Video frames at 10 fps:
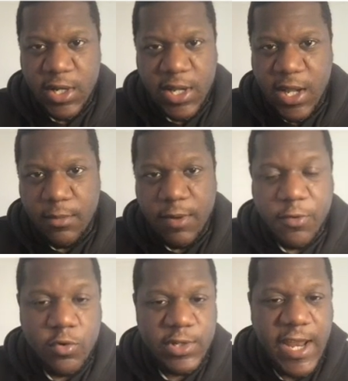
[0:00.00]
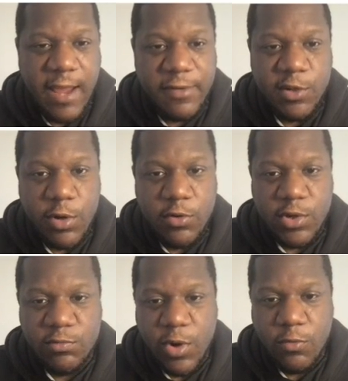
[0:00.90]
Um, of course, they have a Twitter
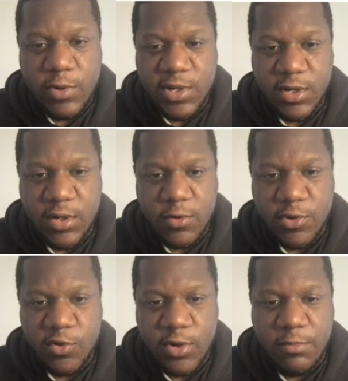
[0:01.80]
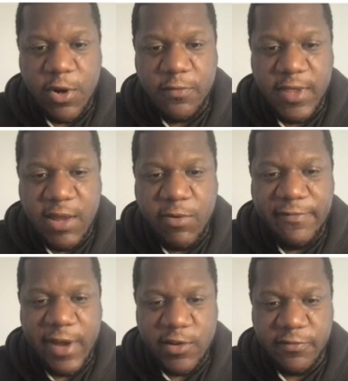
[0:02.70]
as well, which you can go and join them over there.
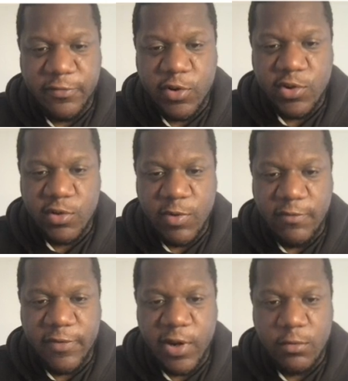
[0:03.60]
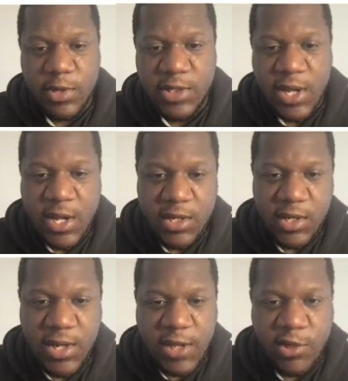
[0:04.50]
1,301 followers. You
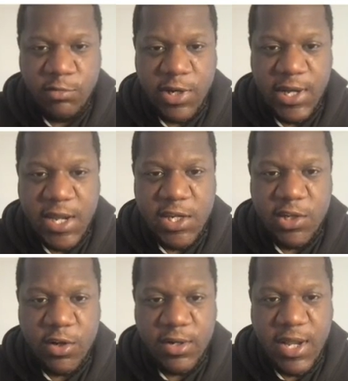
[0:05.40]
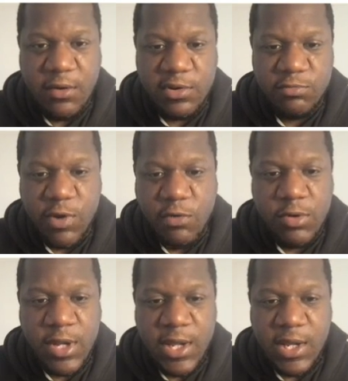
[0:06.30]
can catch up with the latest on there as well.
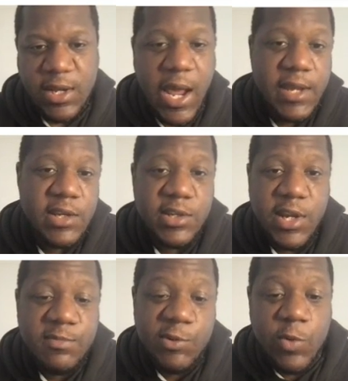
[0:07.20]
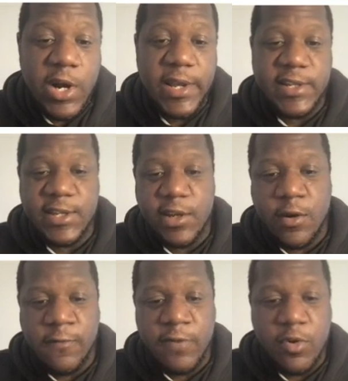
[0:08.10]
And and in terms of whitelisting, you
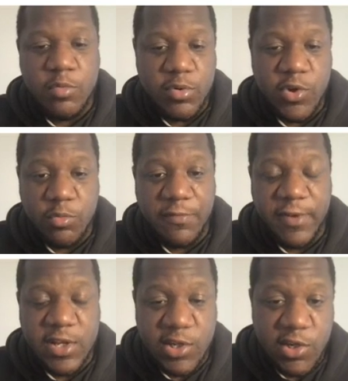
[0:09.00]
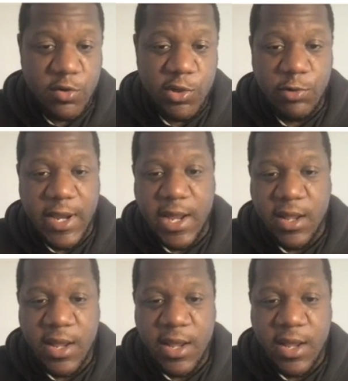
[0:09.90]
know, if you do, do prefer to use Twitter